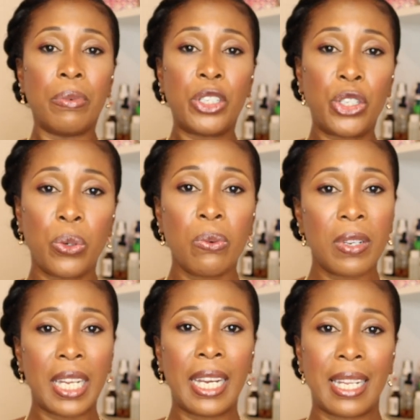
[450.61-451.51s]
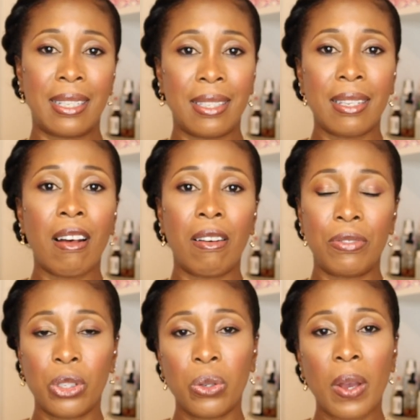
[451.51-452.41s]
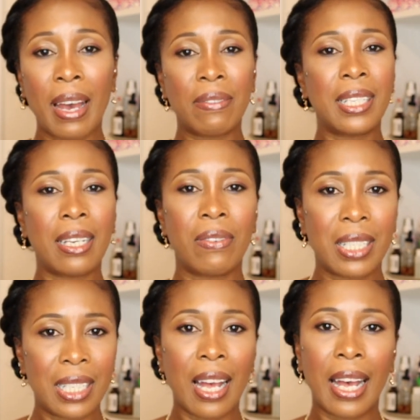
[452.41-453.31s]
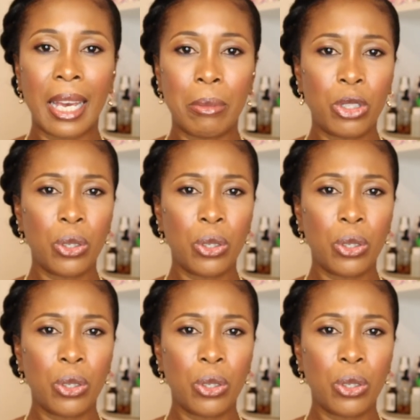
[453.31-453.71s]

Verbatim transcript: rejuvenate itself, so you have to give it time